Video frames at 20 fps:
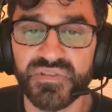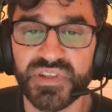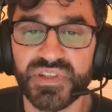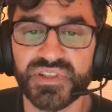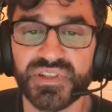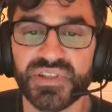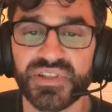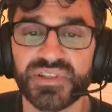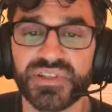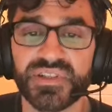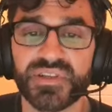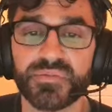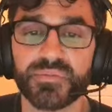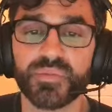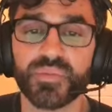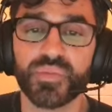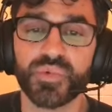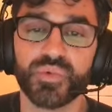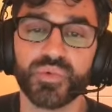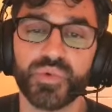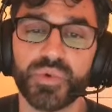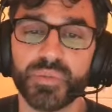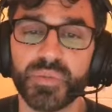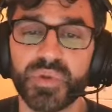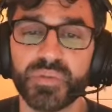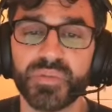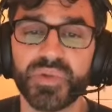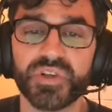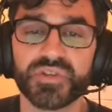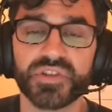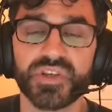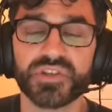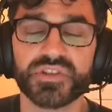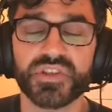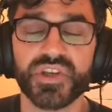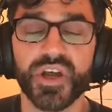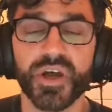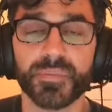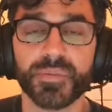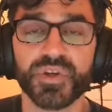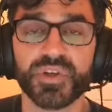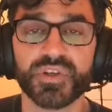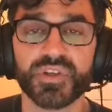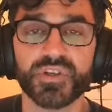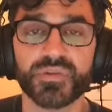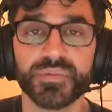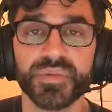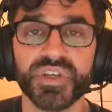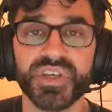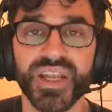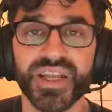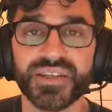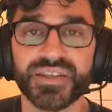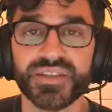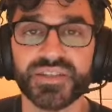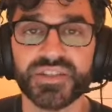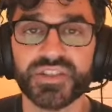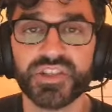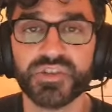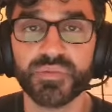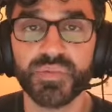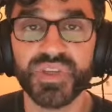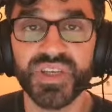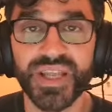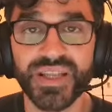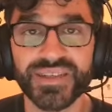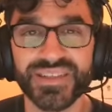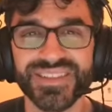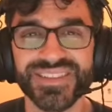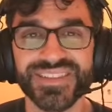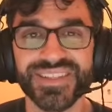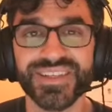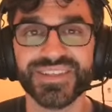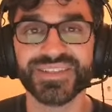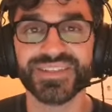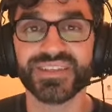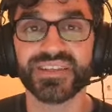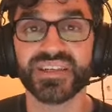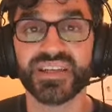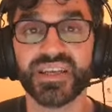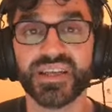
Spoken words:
system will be built on top of Kubernetes. Kubernetes is an